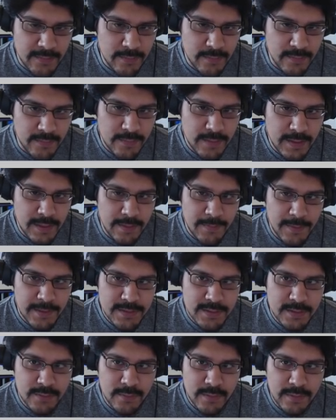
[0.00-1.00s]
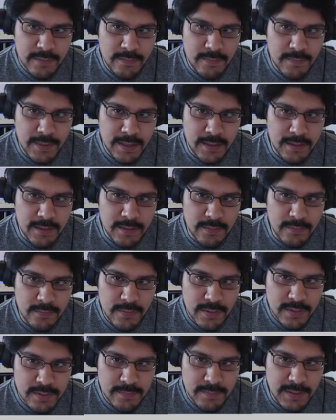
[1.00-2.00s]
So to do that, I'm actually going to make a
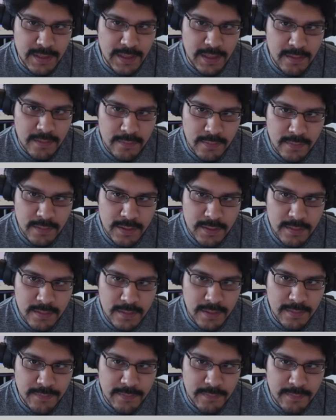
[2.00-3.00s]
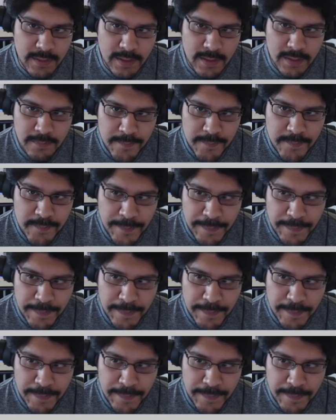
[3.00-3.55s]
construction plane. So I'll click on offset plane.